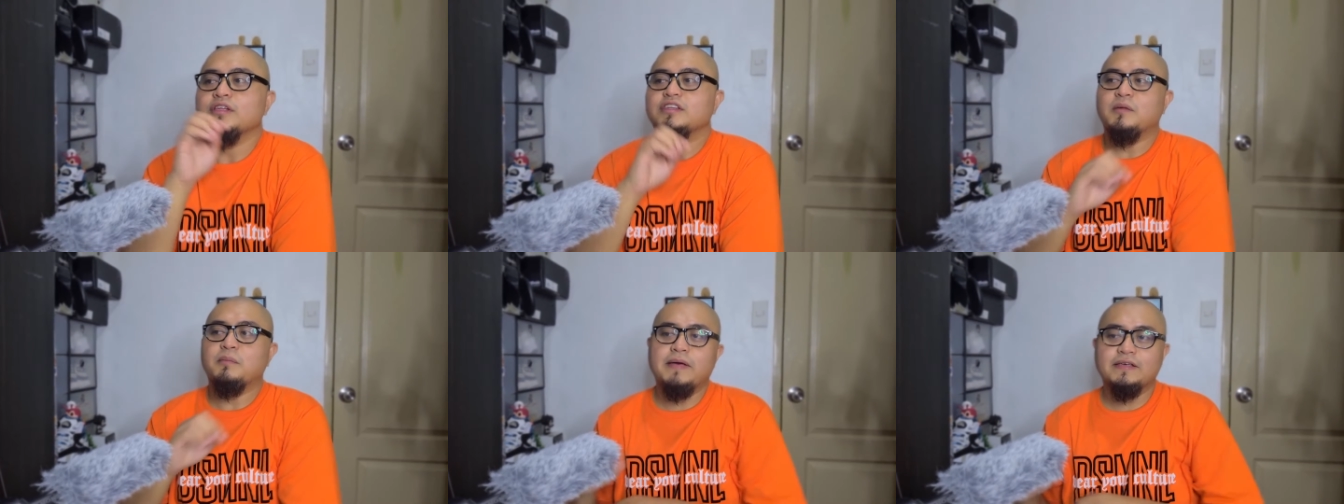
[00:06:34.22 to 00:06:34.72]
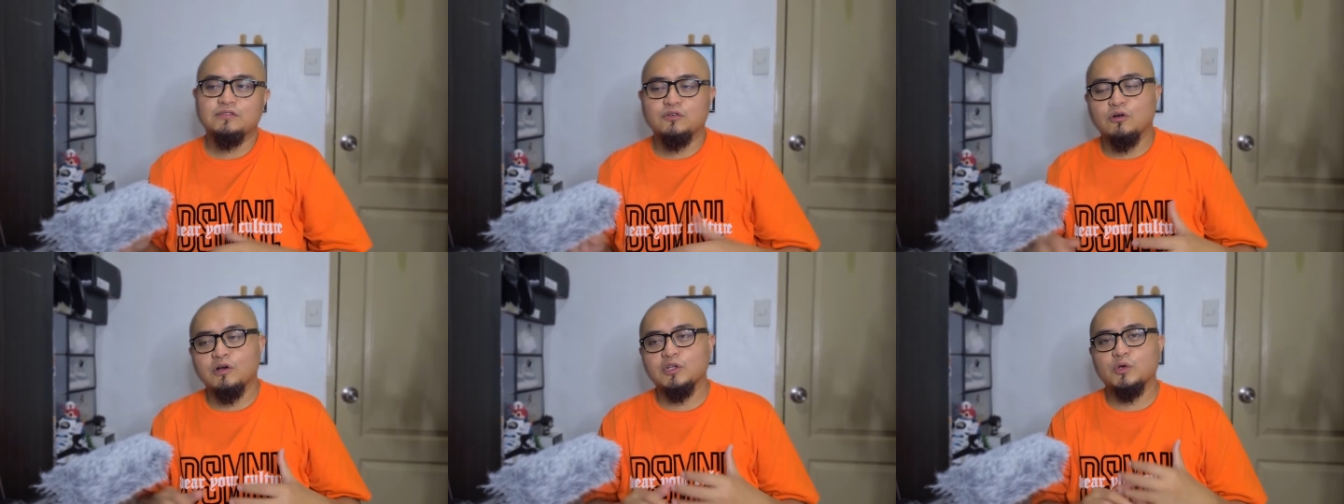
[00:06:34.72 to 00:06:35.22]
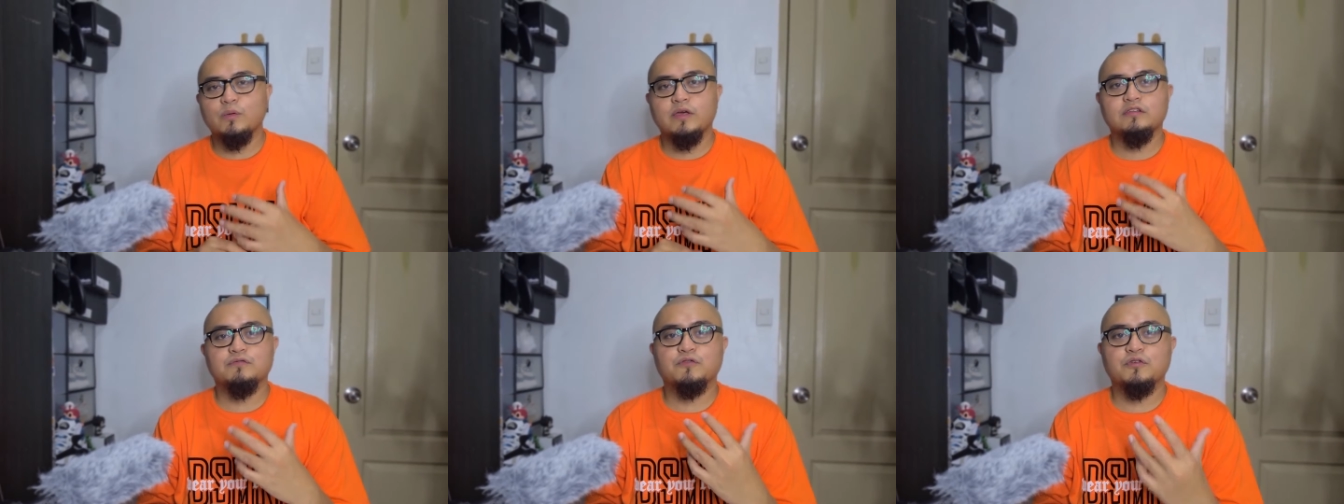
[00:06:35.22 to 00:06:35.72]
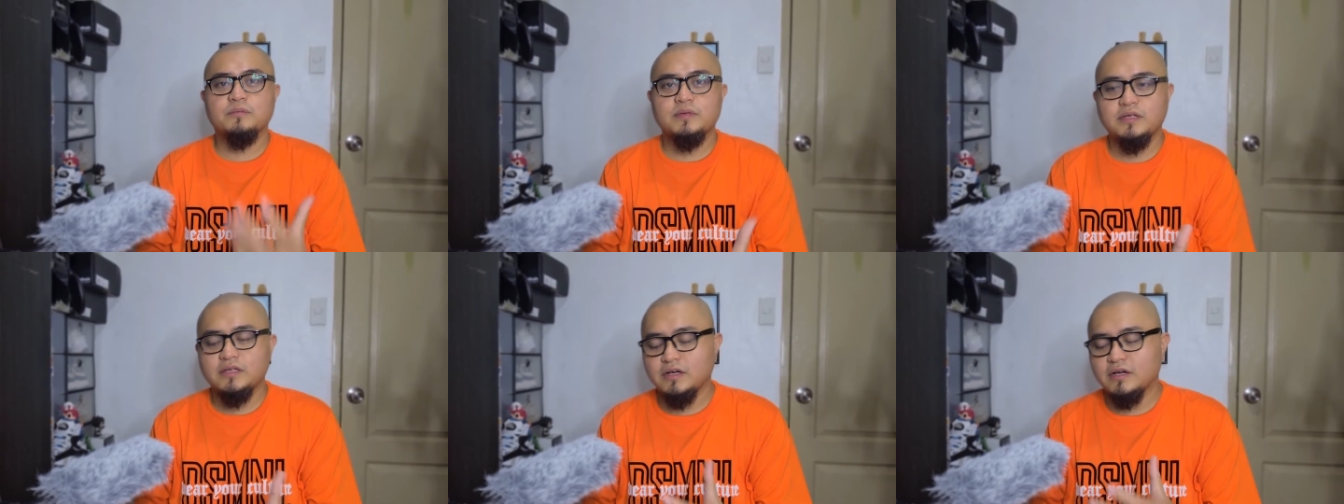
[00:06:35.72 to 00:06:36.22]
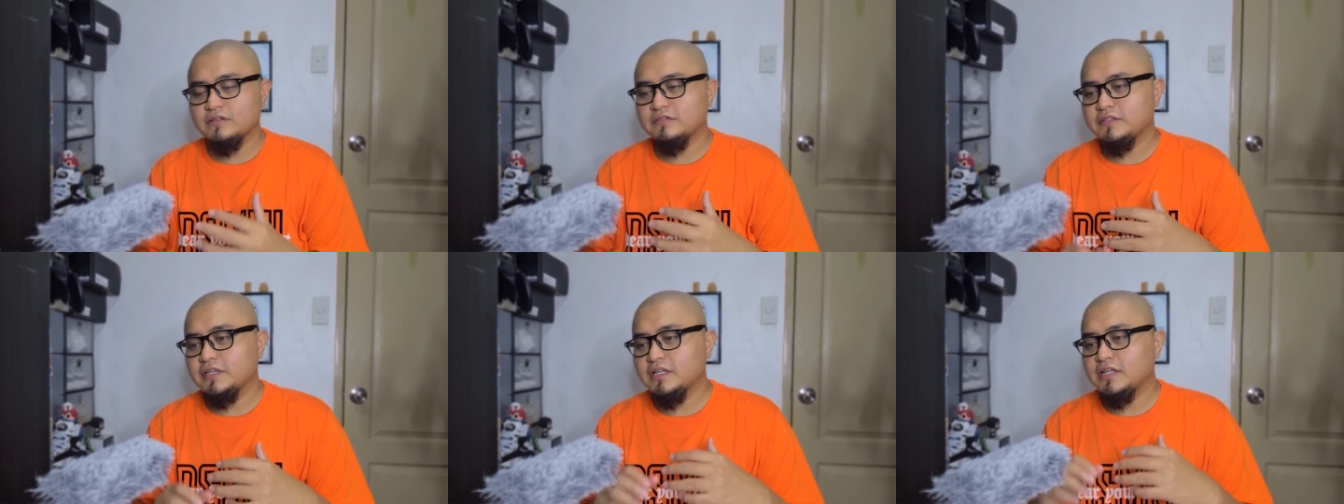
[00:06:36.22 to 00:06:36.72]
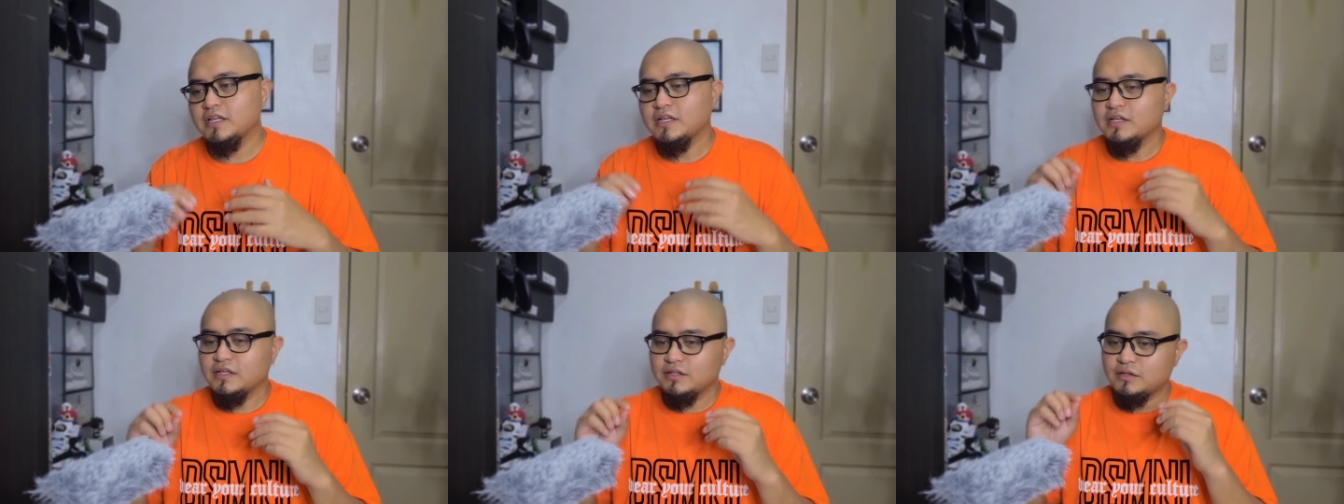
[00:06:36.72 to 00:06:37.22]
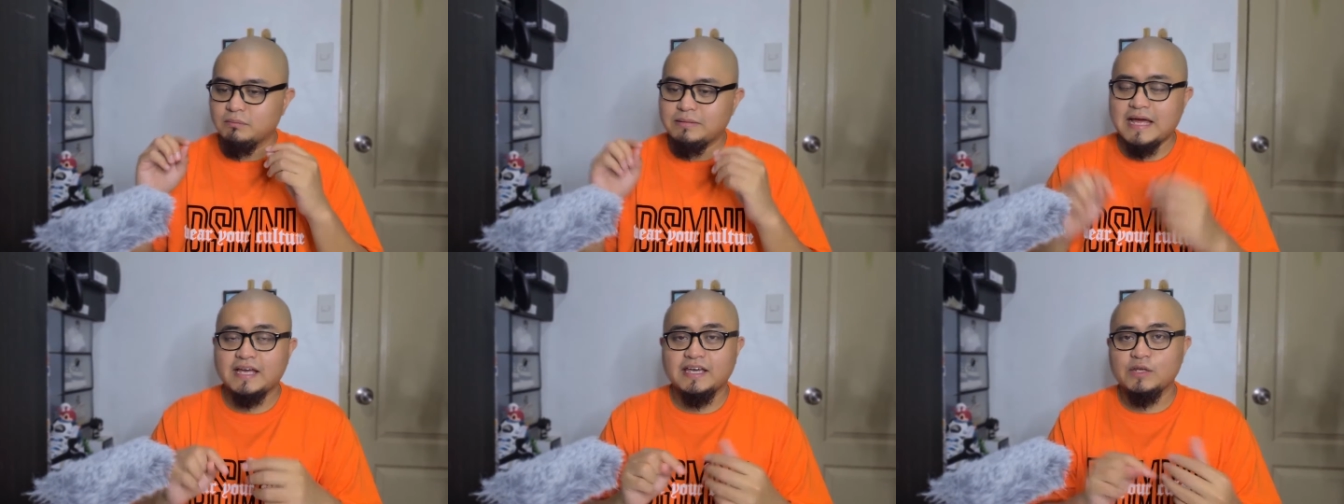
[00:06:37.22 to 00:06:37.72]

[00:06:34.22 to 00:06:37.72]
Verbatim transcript: the best colorways for me are still the black